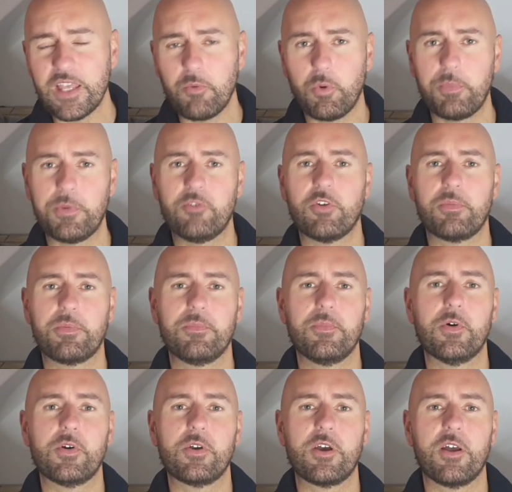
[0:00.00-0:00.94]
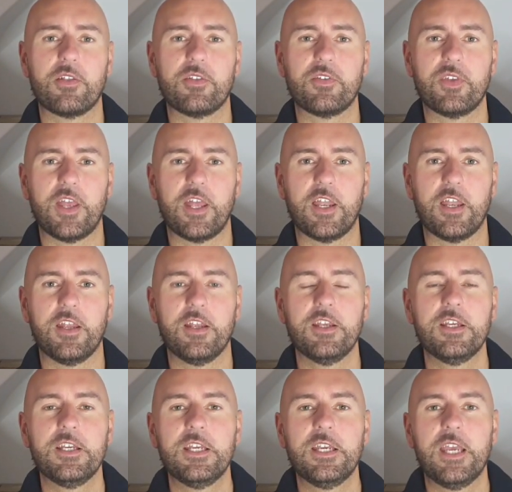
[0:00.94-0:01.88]
We'll be dropping more content
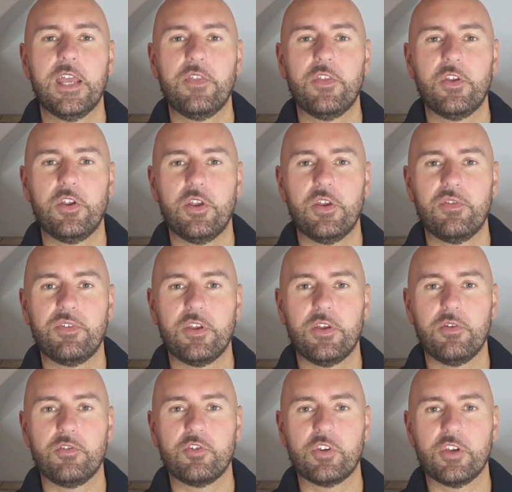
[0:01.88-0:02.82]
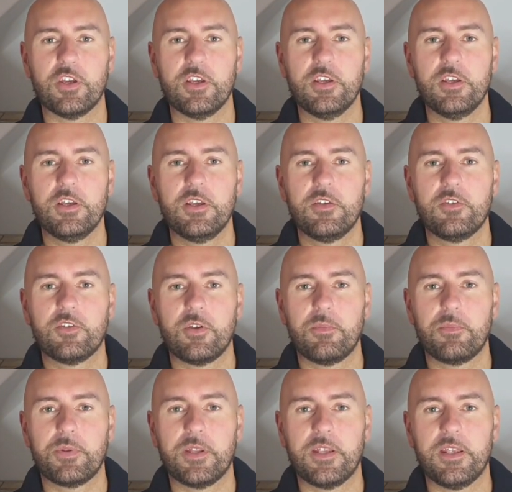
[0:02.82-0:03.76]
in the near future, so
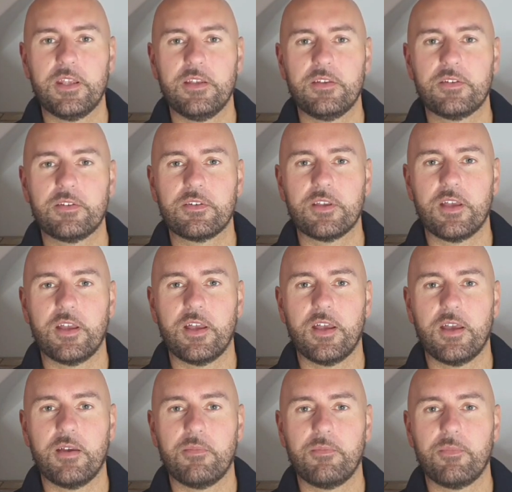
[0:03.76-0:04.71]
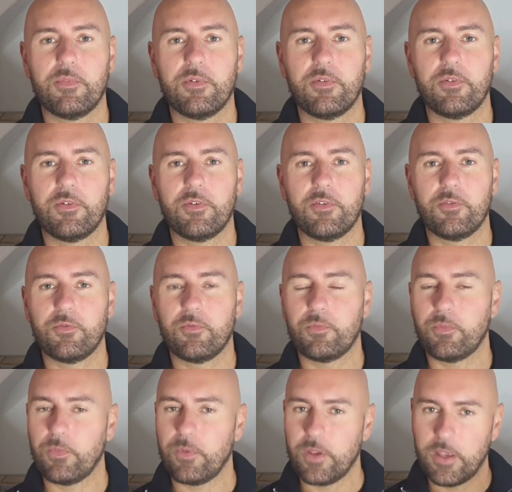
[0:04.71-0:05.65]
please
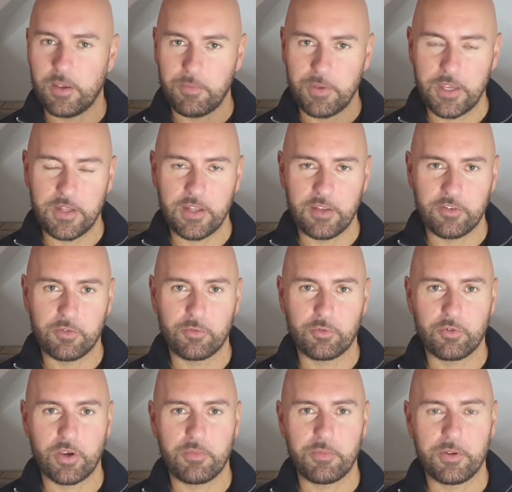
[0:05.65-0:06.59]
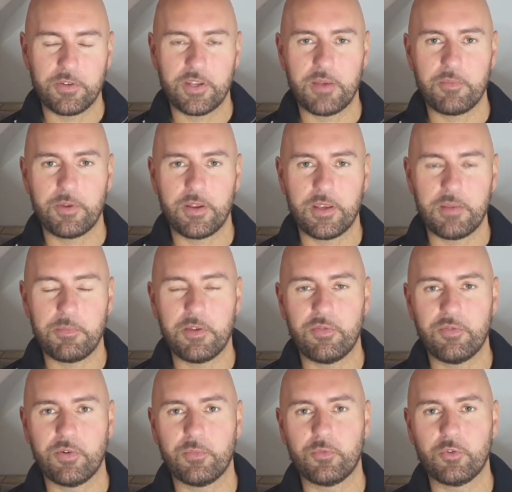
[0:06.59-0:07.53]
hit that subscribe button down below, give me a
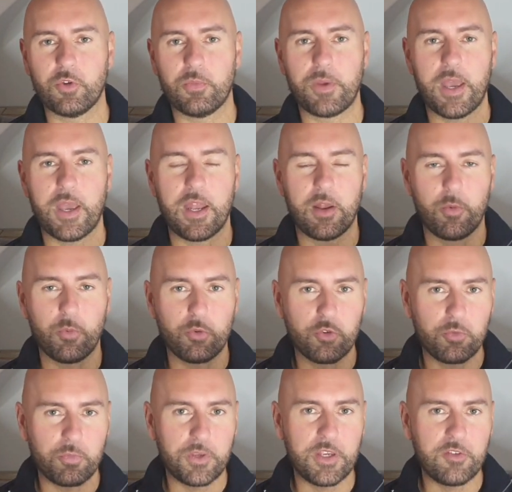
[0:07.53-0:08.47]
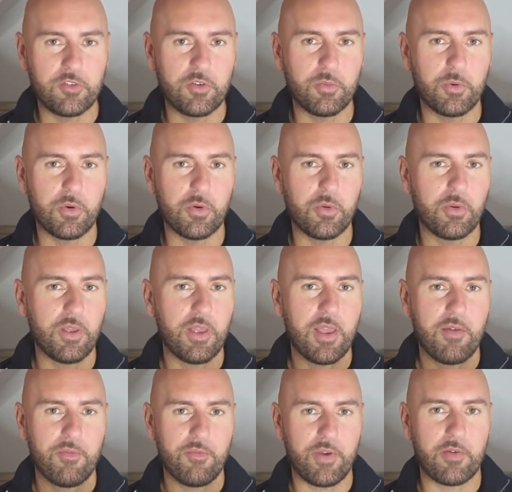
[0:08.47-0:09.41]
thumbs up, and I will speak to you all
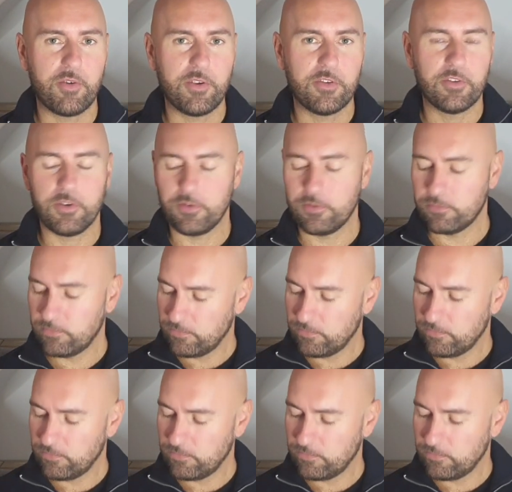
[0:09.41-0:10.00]
very soon.